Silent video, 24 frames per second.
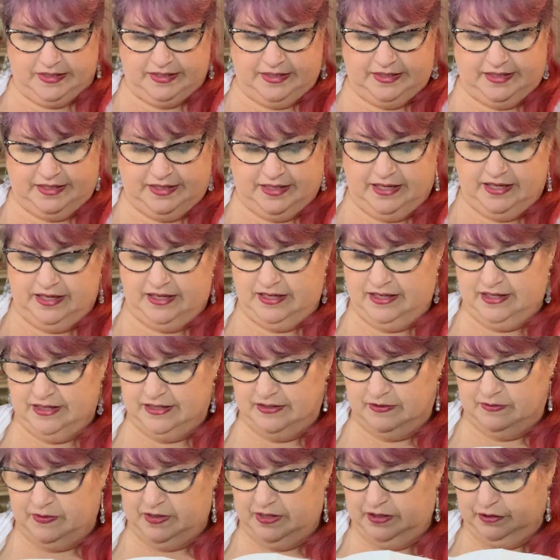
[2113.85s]
to see
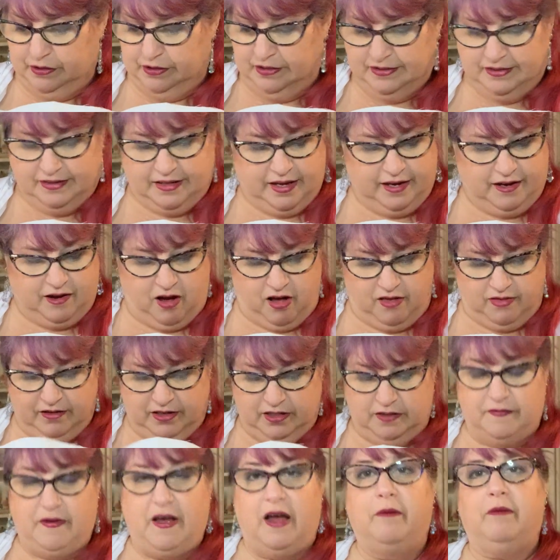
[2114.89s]
what it looks like on
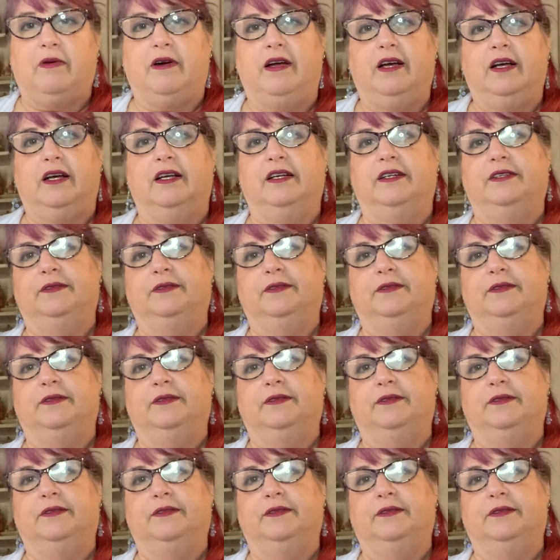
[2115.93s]
this fabric.